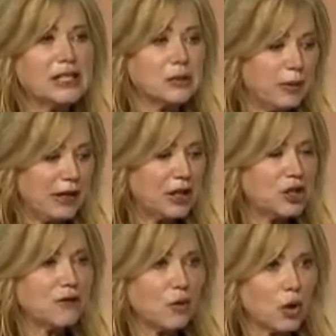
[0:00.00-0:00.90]
in
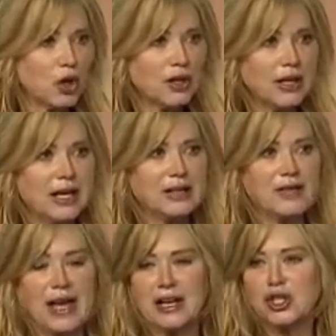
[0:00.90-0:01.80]
Spanish Fork and have
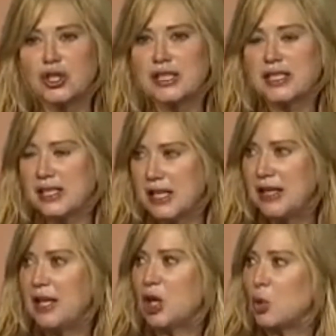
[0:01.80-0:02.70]
actually seen
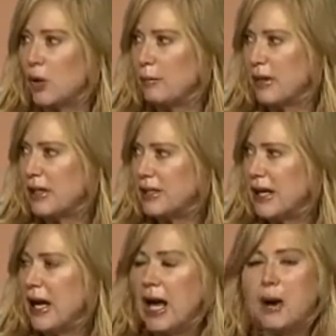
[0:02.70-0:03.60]
the equipment,
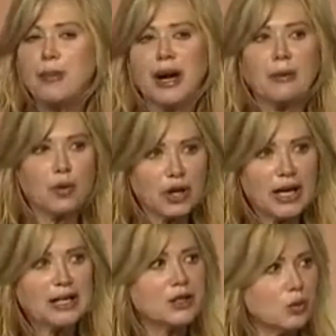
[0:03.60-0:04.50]
but I would
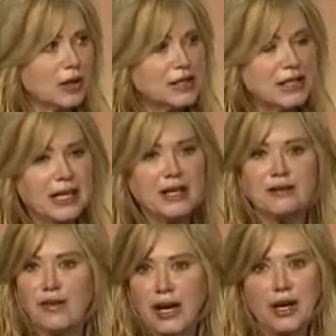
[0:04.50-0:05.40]
like to once again
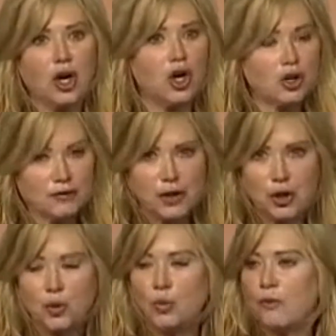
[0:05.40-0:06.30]
invite all of
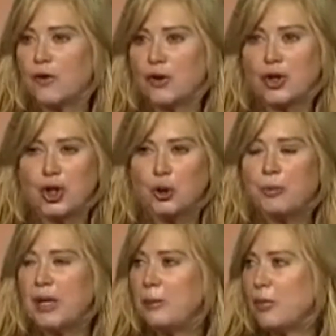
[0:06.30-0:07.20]
you, for the new
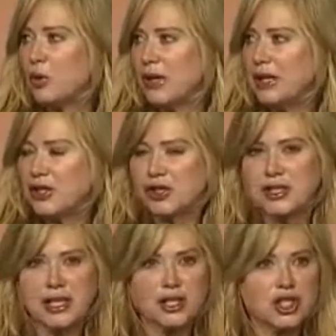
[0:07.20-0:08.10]
people at Nature
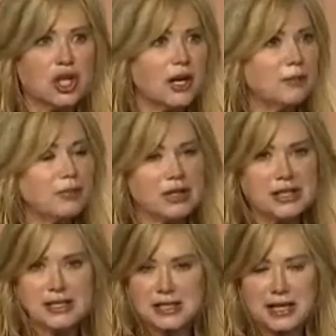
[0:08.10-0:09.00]
Sunshine,
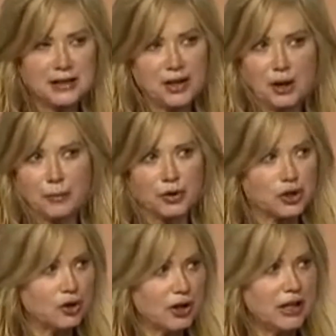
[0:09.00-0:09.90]
please take the
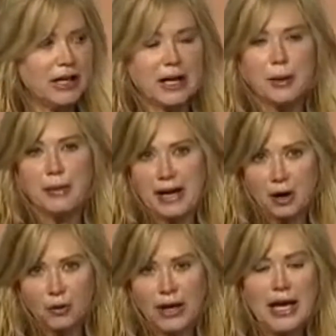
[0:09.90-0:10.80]
opportunity to come out.